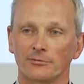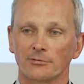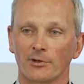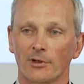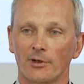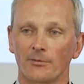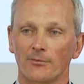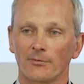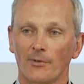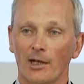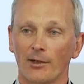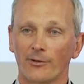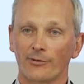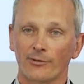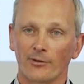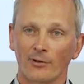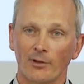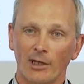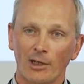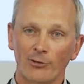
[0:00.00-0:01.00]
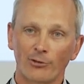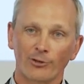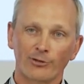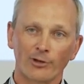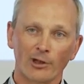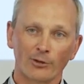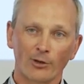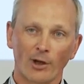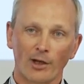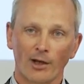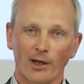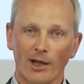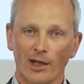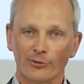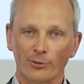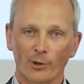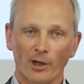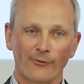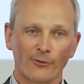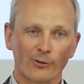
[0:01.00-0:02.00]
Um, and it's interesting to analyze
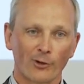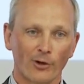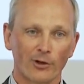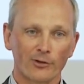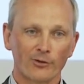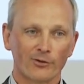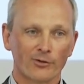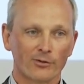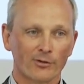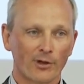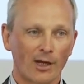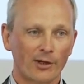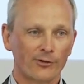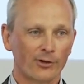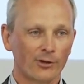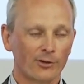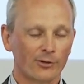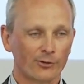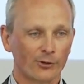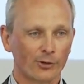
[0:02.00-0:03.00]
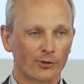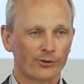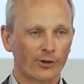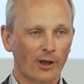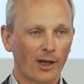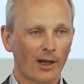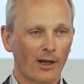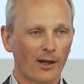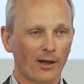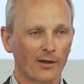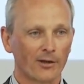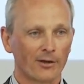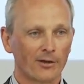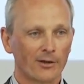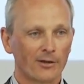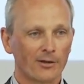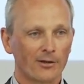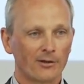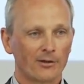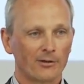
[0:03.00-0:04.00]
what I've got until today
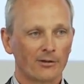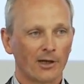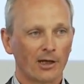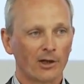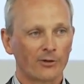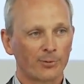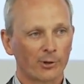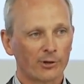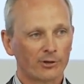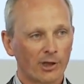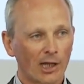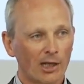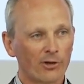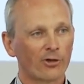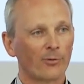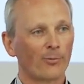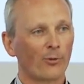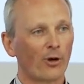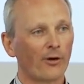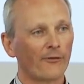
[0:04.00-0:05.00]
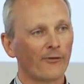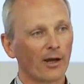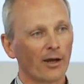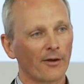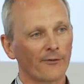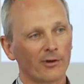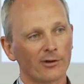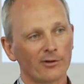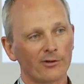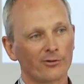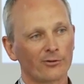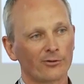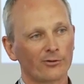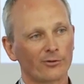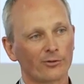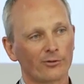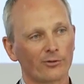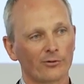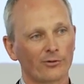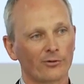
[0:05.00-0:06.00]
it's potentially more relevant
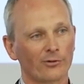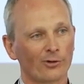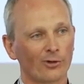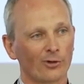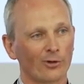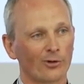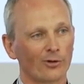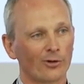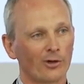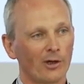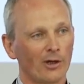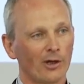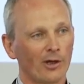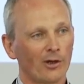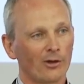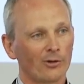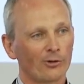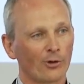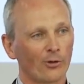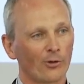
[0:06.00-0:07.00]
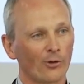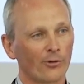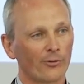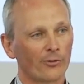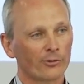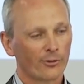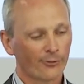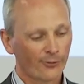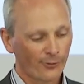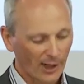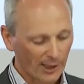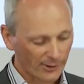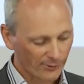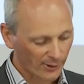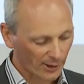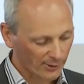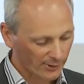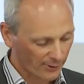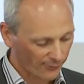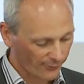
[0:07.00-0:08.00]
to, to, to find
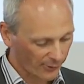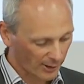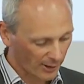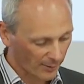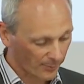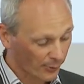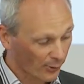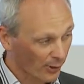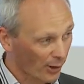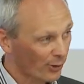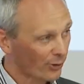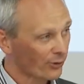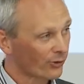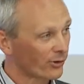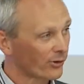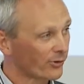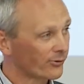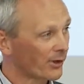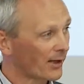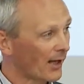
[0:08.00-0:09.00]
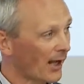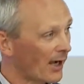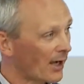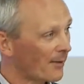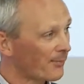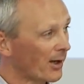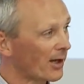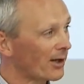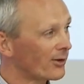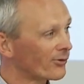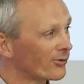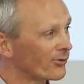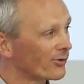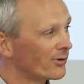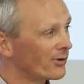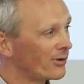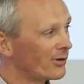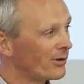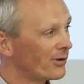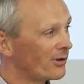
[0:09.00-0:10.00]
scientific approaches that help us
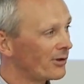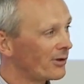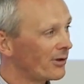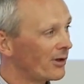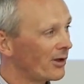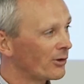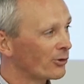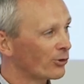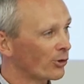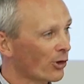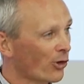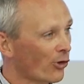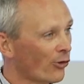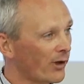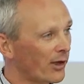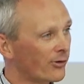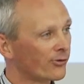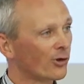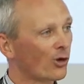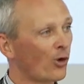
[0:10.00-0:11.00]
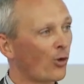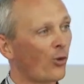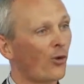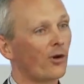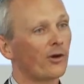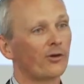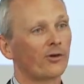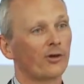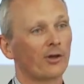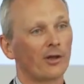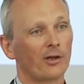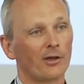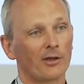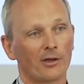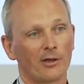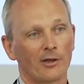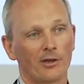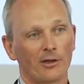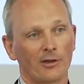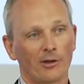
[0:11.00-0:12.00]
to increase the quality
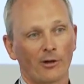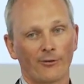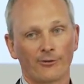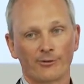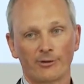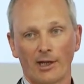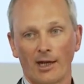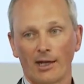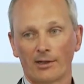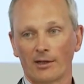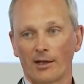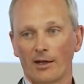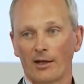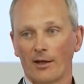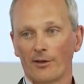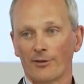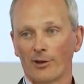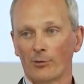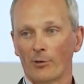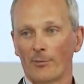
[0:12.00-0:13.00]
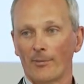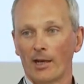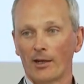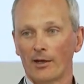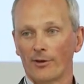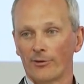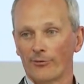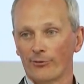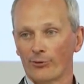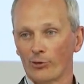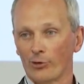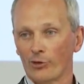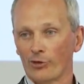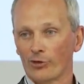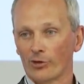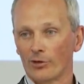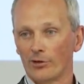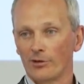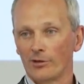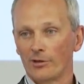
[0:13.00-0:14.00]
of data that will matter in the future.